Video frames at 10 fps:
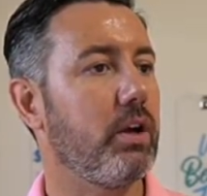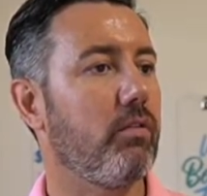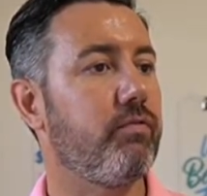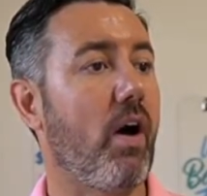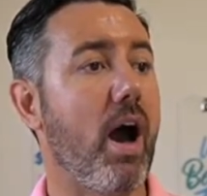
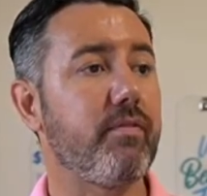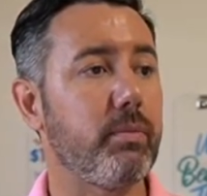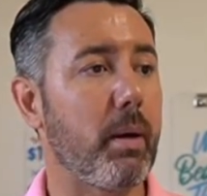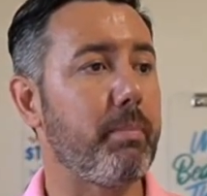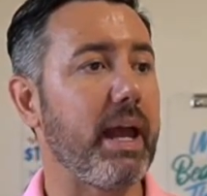5 in
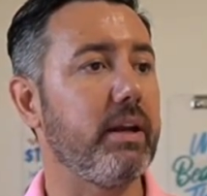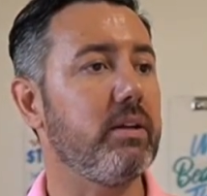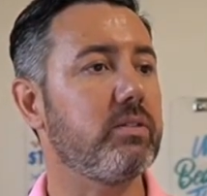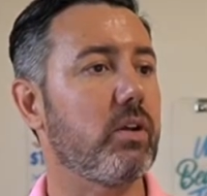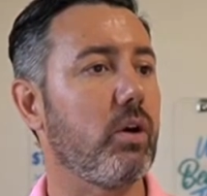my
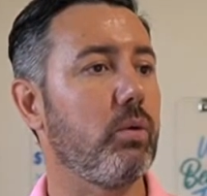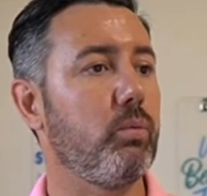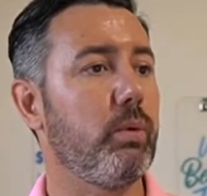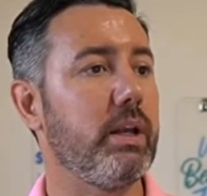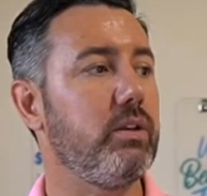beta. So
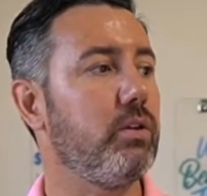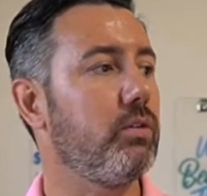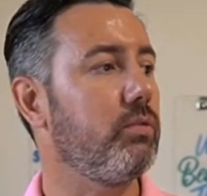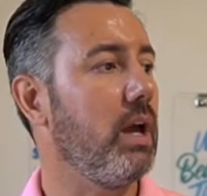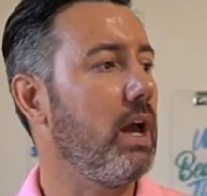when
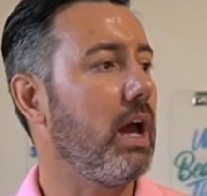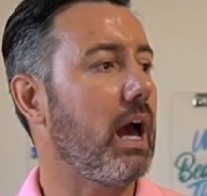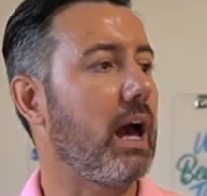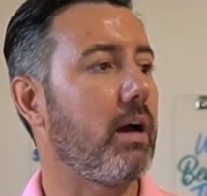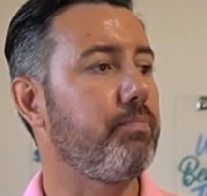you,
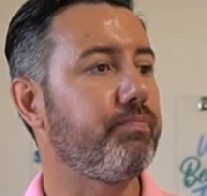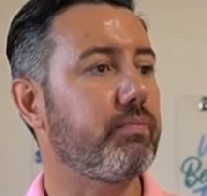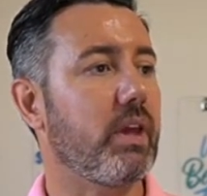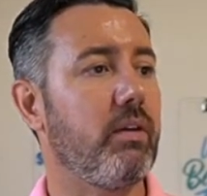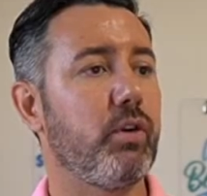
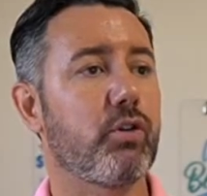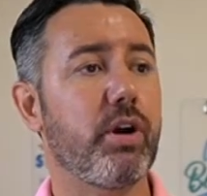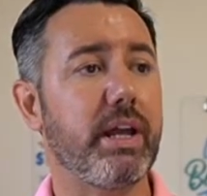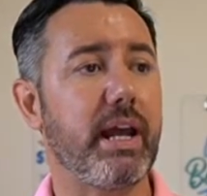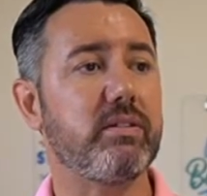if you're a
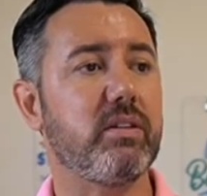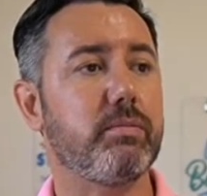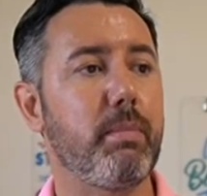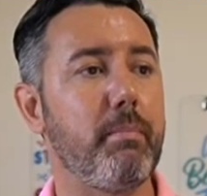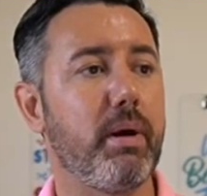Cricut Access
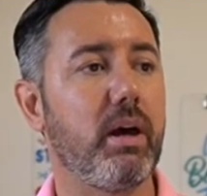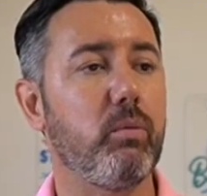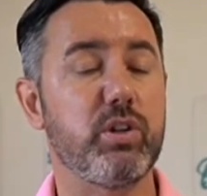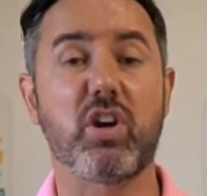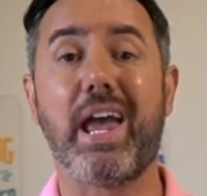member,
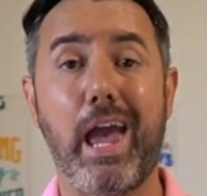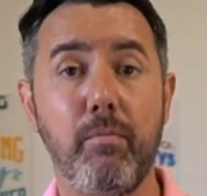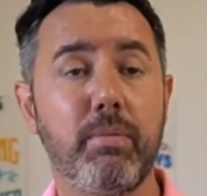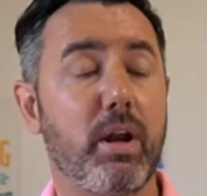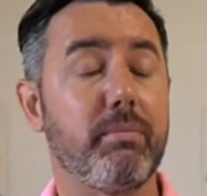which I
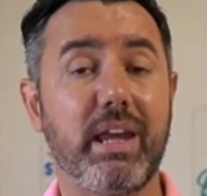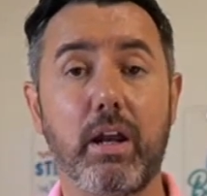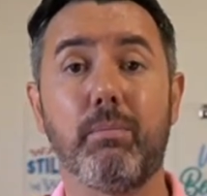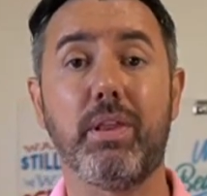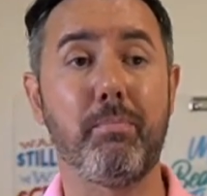am, but I'm
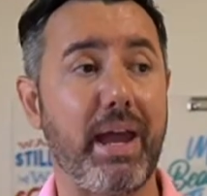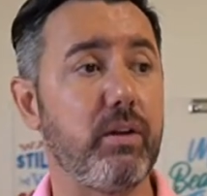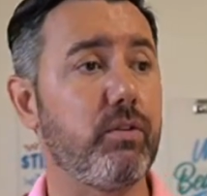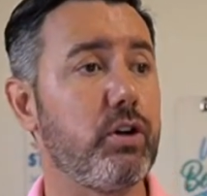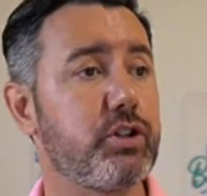in the beta
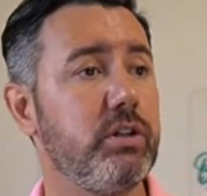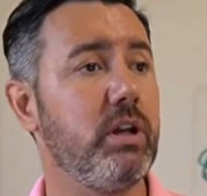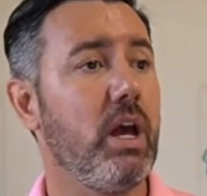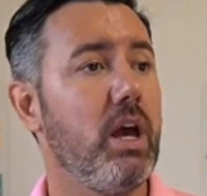version,